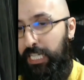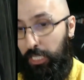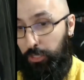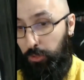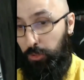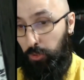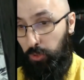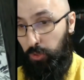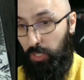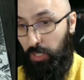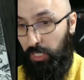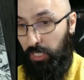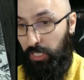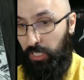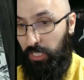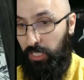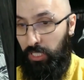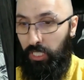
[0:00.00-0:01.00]
And you
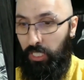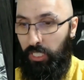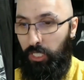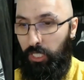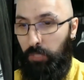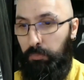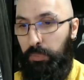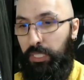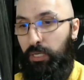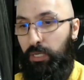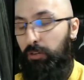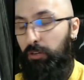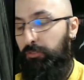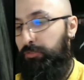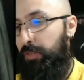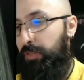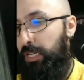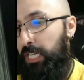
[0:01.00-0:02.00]
think it'll be all
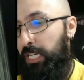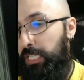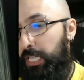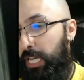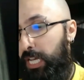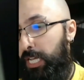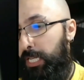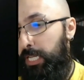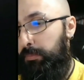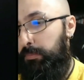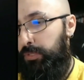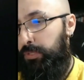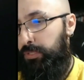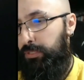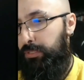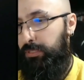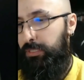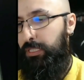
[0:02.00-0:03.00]
fun and
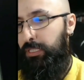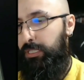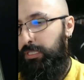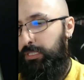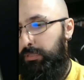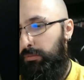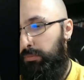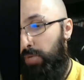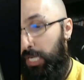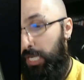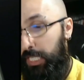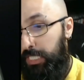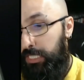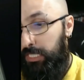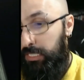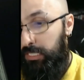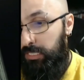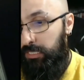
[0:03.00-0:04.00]
games,
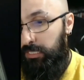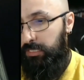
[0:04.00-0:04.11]
right?